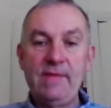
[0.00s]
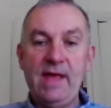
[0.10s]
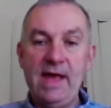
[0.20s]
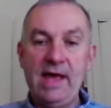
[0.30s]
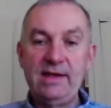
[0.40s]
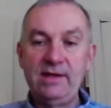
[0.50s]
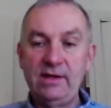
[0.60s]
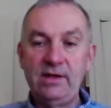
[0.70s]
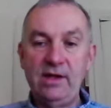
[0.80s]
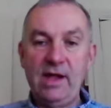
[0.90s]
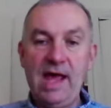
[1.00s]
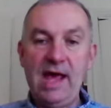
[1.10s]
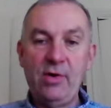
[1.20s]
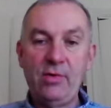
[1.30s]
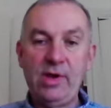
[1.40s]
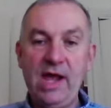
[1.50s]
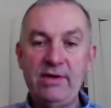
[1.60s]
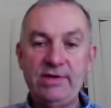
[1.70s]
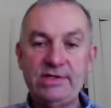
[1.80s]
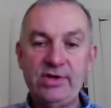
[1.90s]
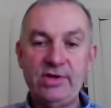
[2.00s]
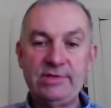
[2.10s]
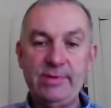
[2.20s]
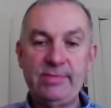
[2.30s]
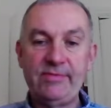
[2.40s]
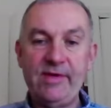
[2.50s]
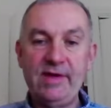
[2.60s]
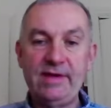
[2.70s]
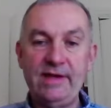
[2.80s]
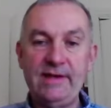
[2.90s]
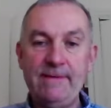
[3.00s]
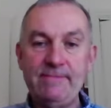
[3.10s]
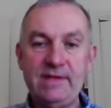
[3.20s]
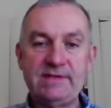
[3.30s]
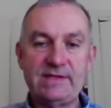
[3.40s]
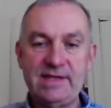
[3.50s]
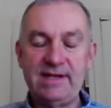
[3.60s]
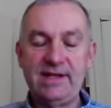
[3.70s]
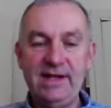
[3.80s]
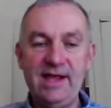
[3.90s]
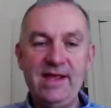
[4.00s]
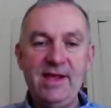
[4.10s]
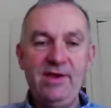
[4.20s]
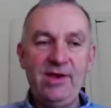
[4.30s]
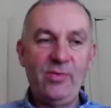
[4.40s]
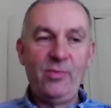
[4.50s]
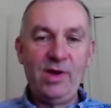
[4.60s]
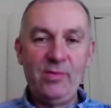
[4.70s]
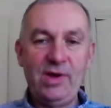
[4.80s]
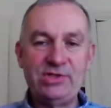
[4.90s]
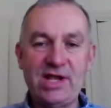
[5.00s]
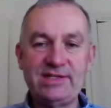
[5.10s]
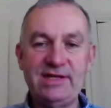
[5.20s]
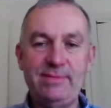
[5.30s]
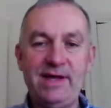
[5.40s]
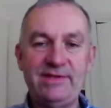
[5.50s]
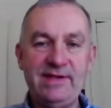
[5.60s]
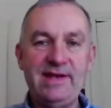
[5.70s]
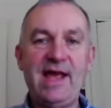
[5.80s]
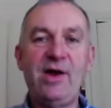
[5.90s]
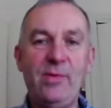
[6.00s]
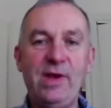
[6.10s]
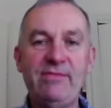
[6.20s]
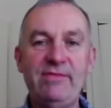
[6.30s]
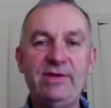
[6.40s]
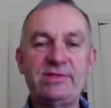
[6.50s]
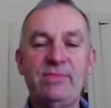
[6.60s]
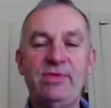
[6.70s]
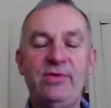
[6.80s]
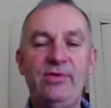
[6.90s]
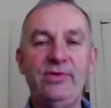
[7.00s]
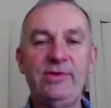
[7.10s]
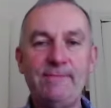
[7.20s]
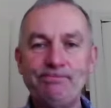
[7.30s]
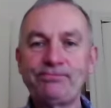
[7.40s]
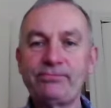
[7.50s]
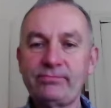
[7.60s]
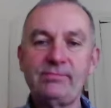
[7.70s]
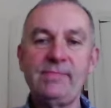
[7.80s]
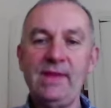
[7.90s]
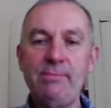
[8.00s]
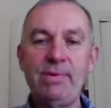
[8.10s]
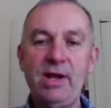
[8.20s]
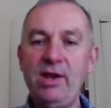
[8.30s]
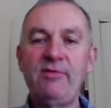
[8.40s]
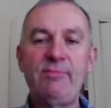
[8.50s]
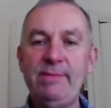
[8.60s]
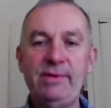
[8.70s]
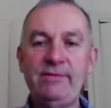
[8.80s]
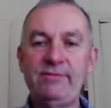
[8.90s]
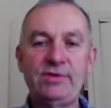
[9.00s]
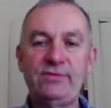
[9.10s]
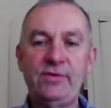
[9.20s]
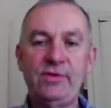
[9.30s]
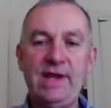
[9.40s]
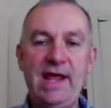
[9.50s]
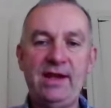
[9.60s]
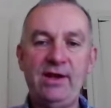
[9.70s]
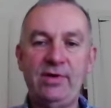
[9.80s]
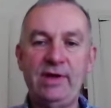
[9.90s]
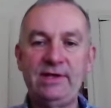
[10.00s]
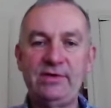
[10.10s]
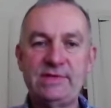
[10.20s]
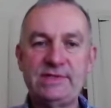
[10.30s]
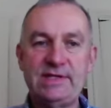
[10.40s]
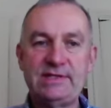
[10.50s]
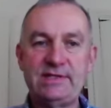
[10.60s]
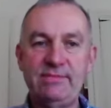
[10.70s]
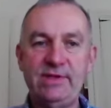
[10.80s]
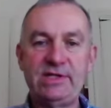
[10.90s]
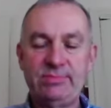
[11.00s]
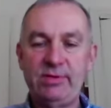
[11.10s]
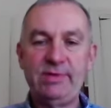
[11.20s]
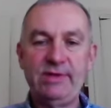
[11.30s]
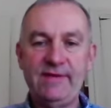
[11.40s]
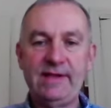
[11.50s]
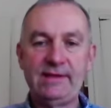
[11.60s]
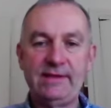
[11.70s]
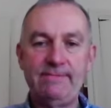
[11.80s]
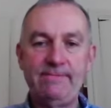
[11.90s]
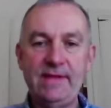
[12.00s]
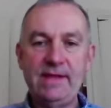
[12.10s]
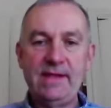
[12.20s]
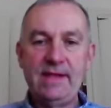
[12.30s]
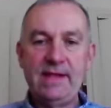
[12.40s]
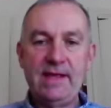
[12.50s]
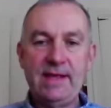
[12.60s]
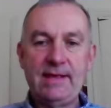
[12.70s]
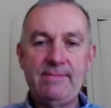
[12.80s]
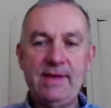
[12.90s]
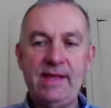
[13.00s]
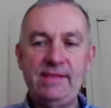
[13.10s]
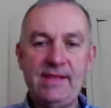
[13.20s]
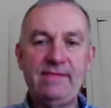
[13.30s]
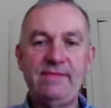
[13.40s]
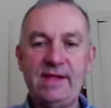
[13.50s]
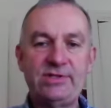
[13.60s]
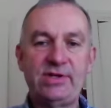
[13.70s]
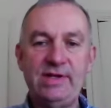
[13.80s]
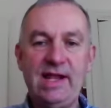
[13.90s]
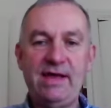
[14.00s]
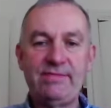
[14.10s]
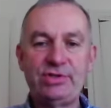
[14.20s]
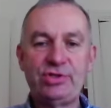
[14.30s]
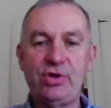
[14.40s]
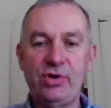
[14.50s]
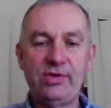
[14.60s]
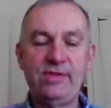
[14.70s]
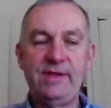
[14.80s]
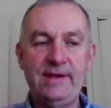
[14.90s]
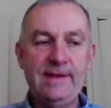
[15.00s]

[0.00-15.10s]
and how care is going to be provided. As I said earlier, we're chatting about it now, we're giving it some thought, but a lot of people have just fallen headlong into a system that's probably failed them. And then they suddenly have a shock that